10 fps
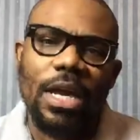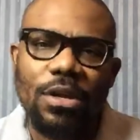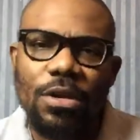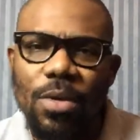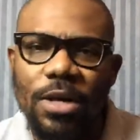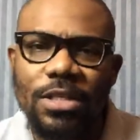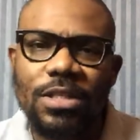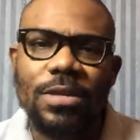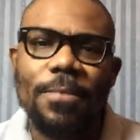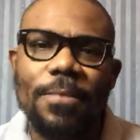and
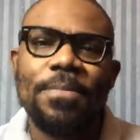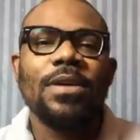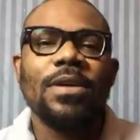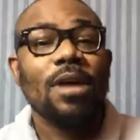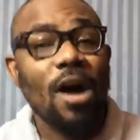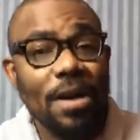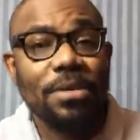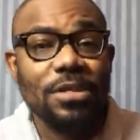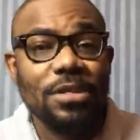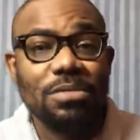I thought, okay, you know
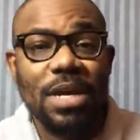what,